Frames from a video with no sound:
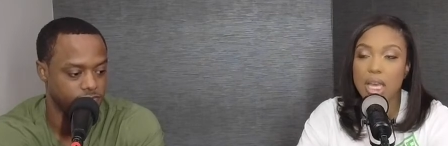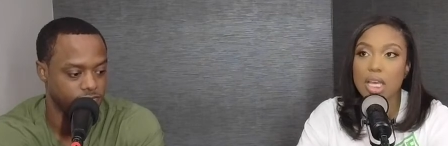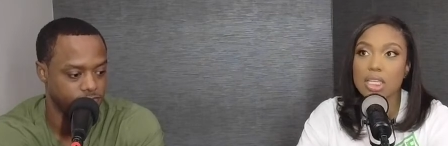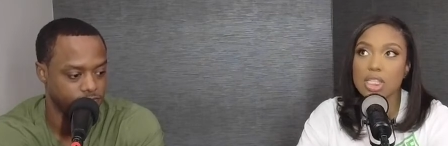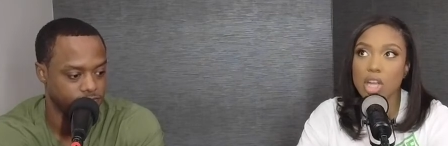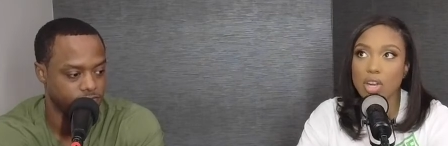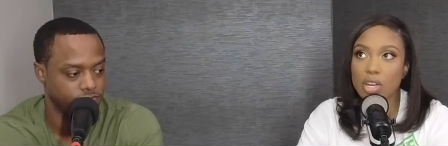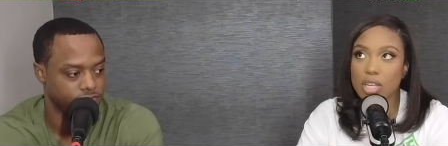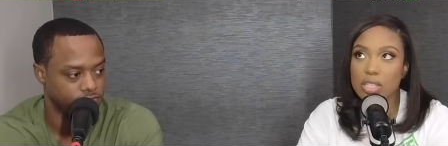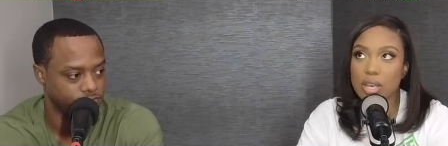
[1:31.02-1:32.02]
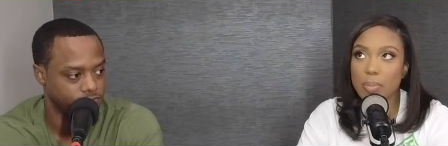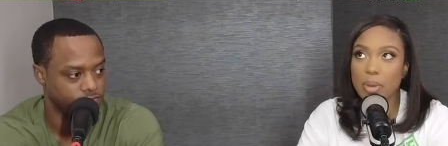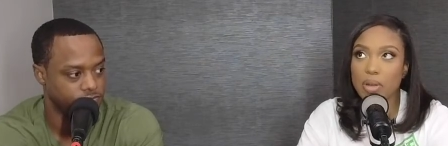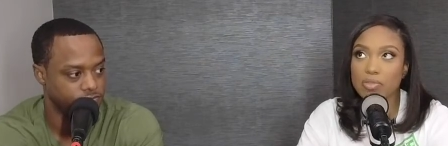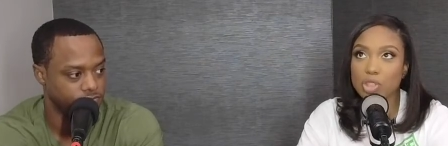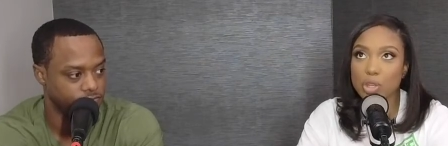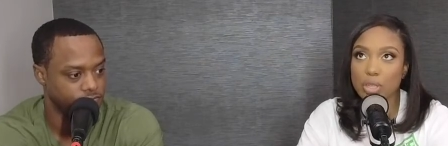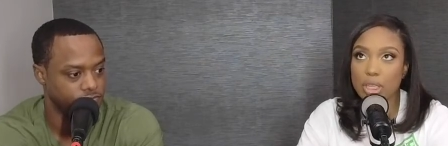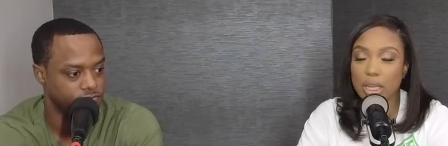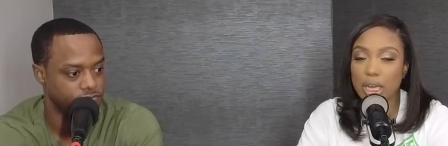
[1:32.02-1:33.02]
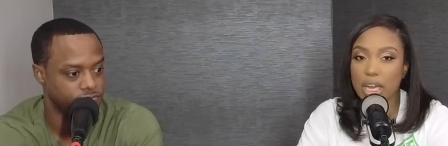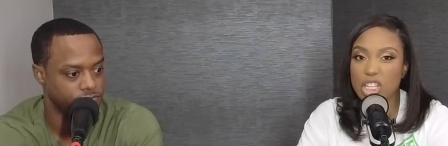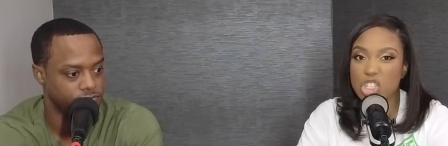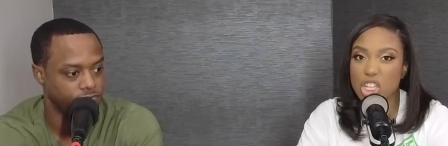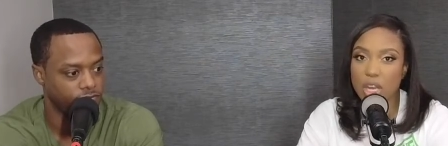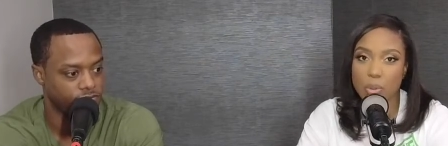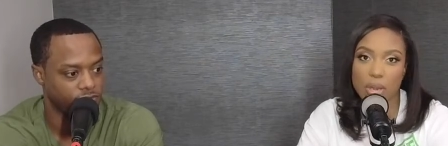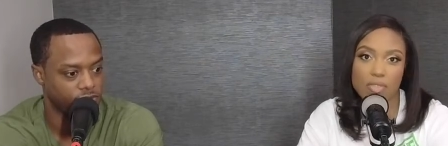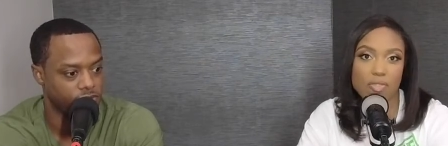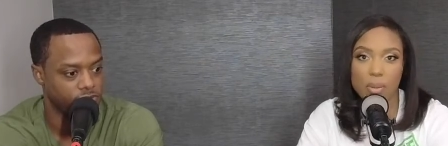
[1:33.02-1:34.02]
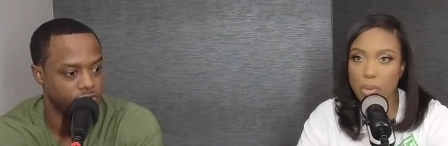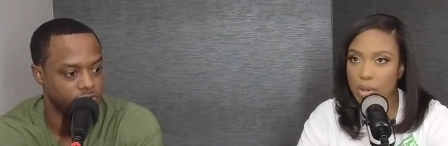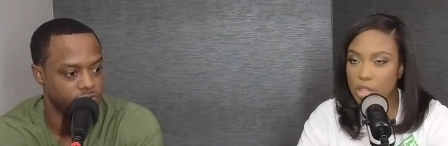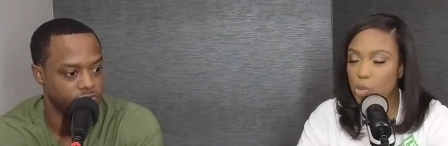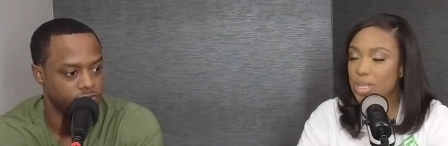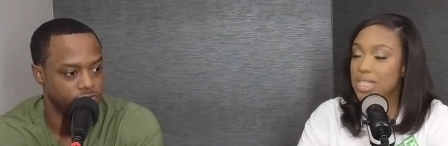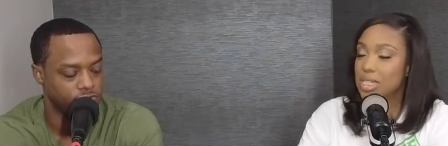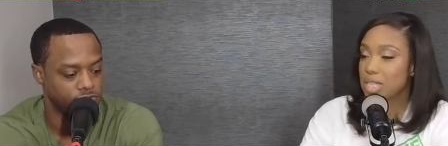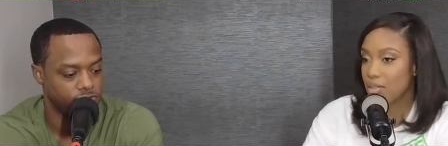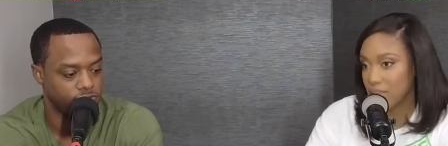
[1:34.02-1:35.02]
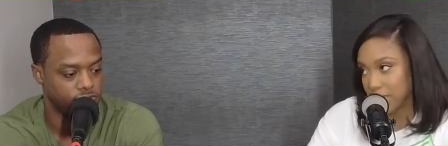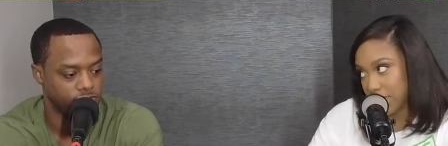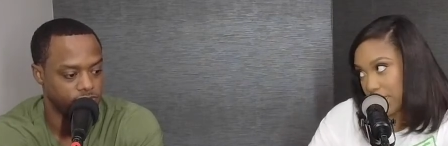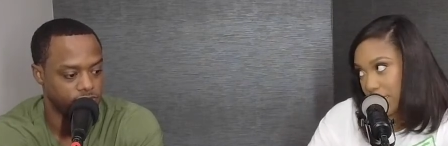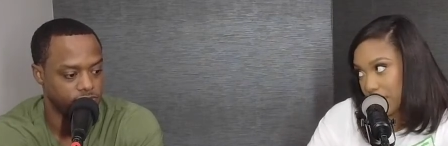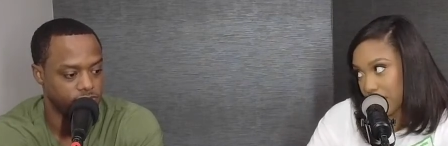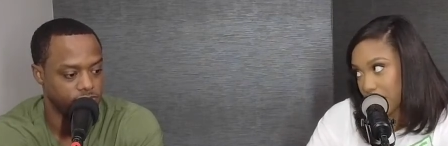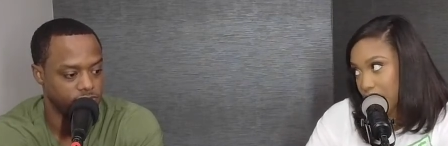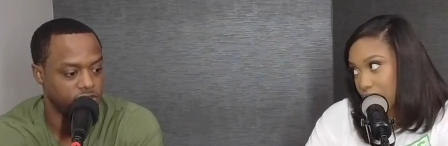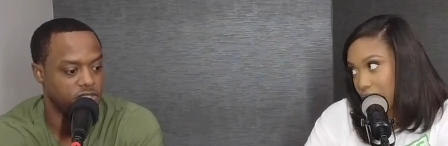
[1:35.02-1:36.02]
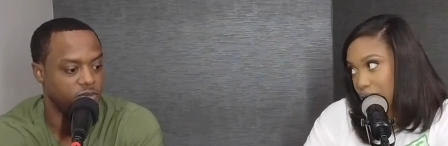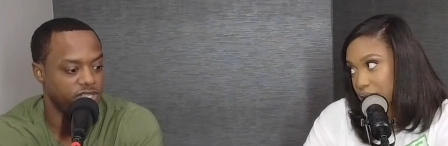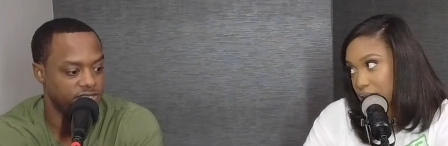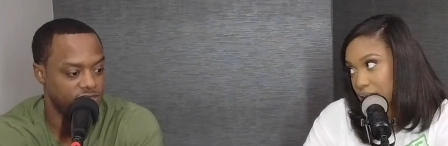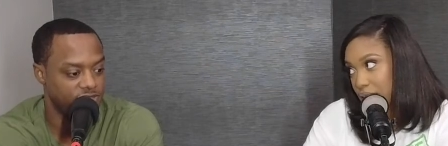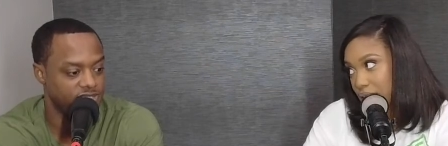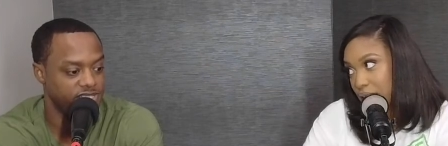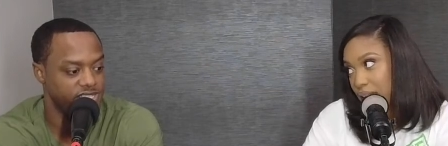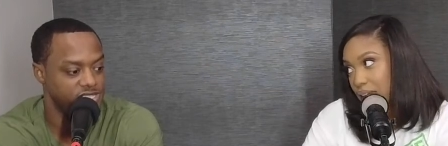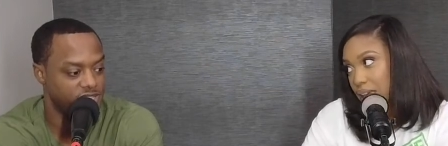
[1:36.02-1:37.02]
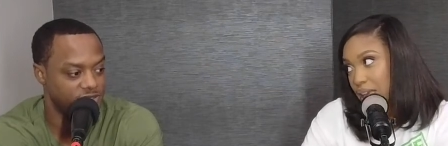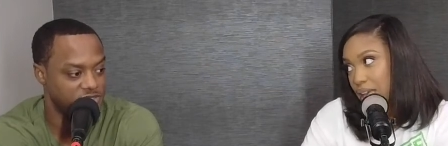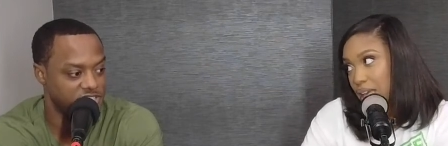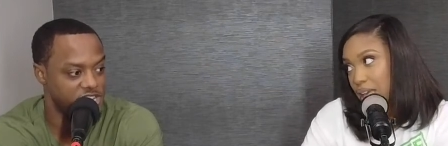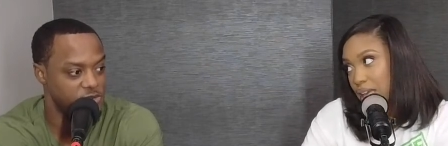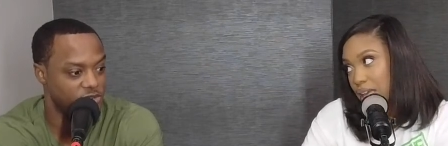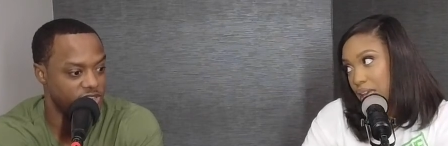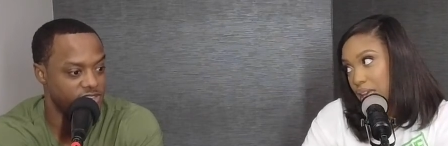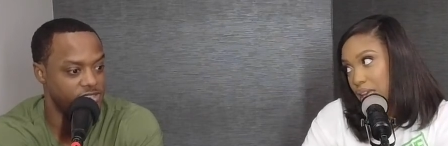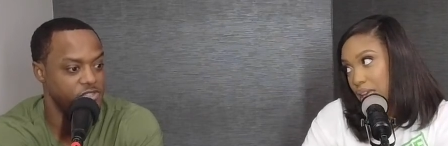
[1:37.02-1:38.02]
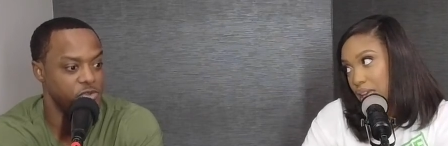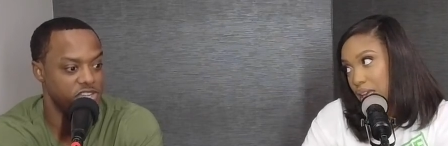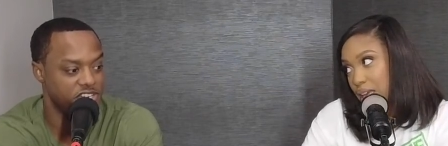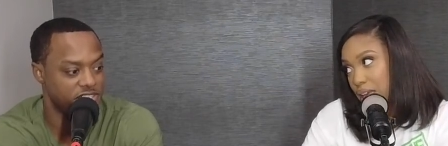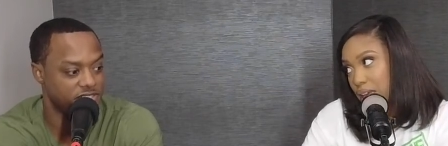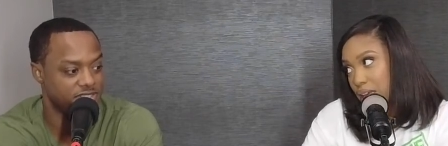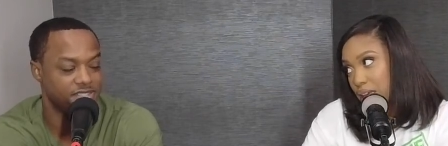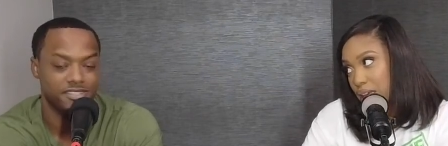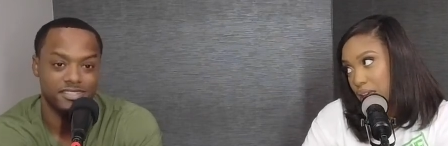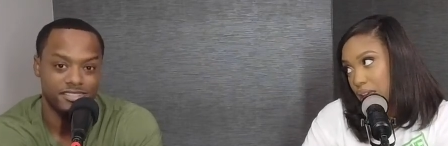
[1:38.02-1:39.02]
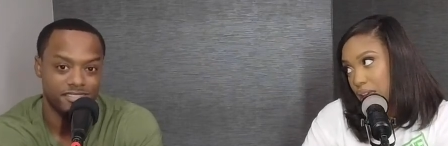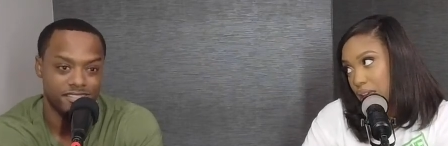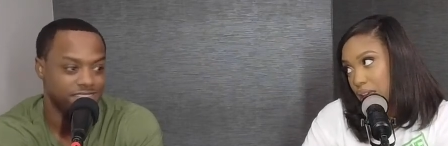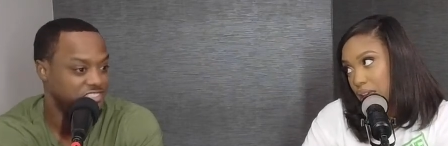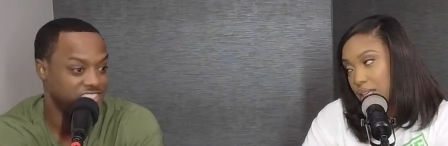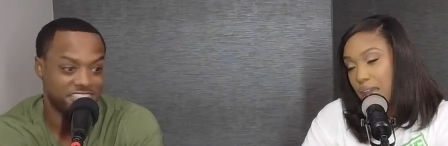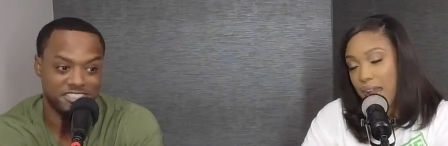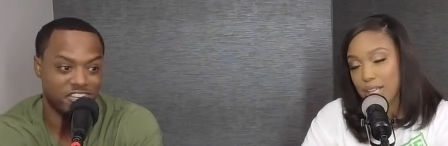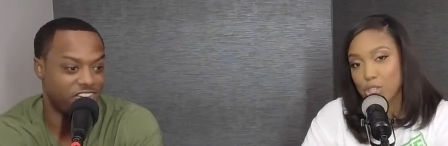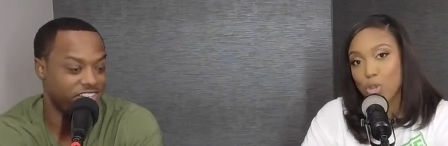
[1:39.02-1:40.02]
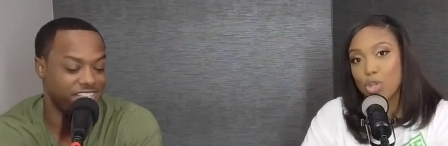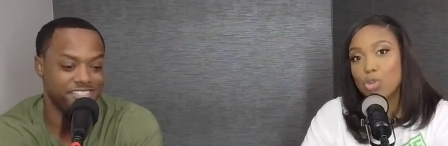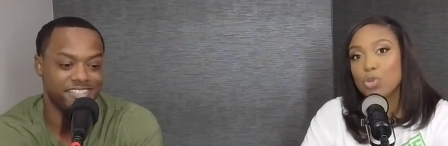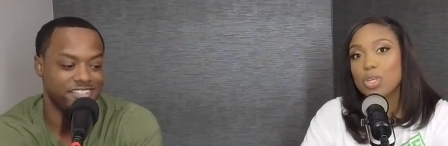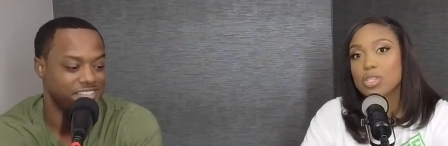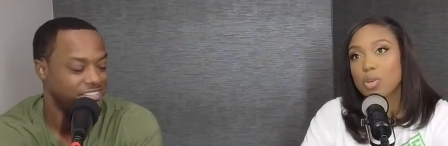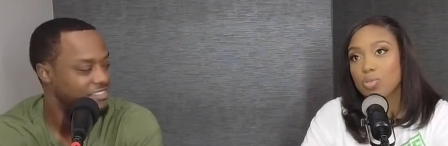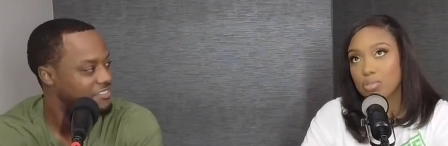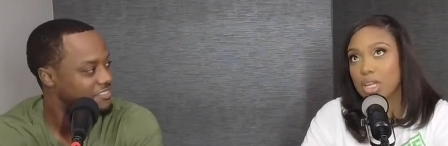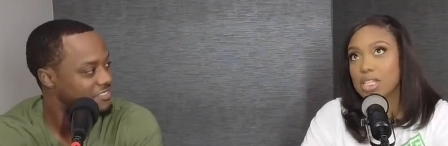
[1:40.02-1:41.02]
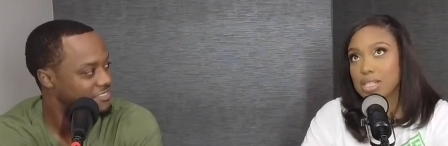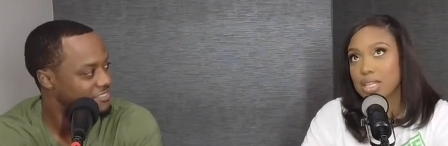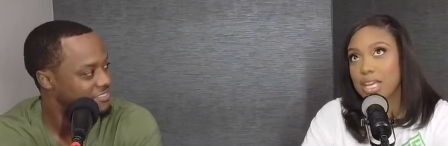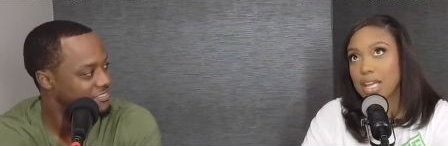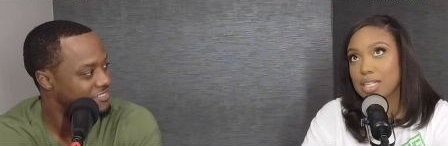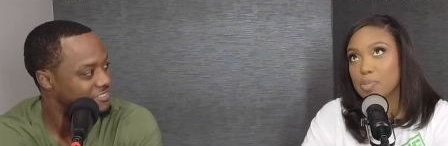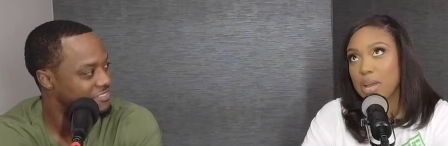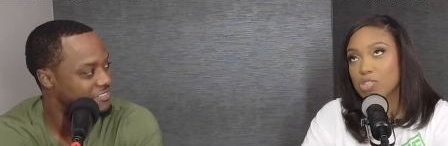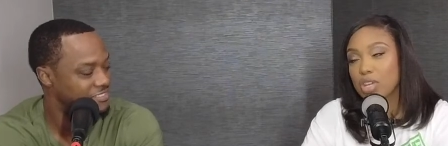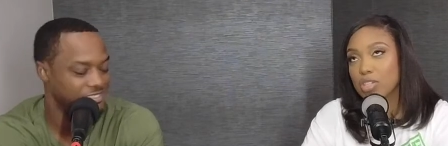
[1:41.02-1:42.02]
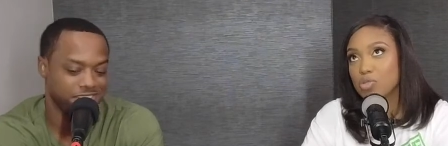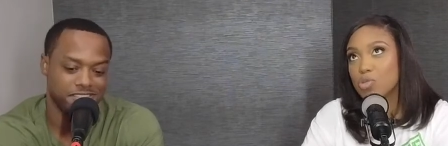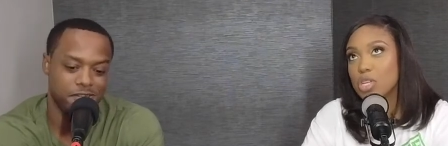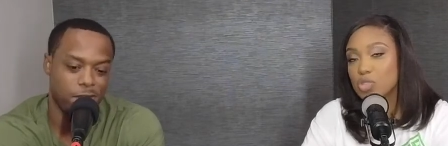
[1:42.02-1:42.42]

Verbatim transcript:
Speaker 1: started our debt payoff journey like January, February 2017. So 2017 of January, New Year's. Just started. So let's backtrack. The New Year's